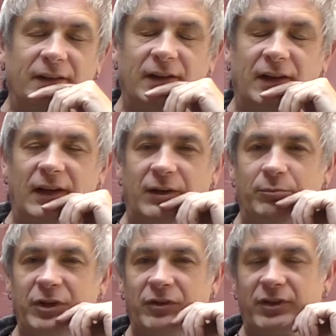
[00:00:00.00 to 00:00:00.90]
uh,
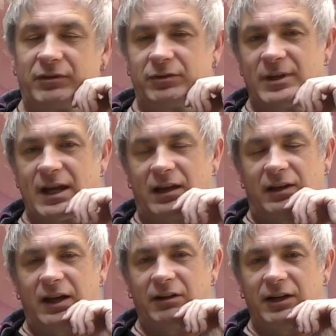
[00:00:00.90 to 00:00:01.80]
music from that
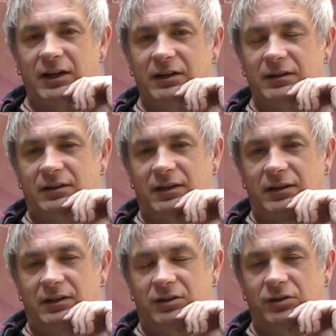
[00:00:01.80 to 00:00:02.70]
area and, and
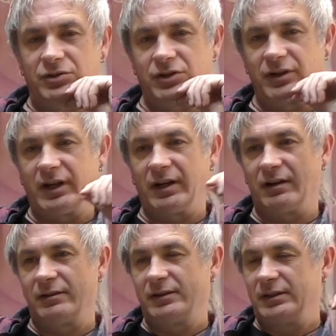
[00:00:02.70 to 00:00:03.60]
the culture
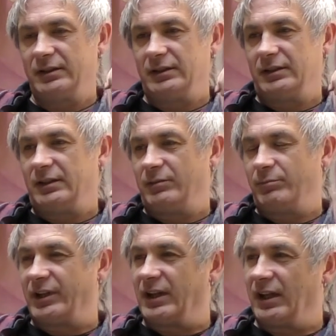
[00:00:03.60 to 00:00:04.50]
there.
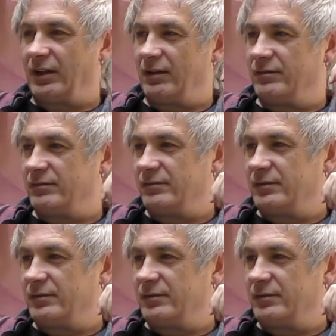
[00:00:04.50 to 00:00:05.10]
But then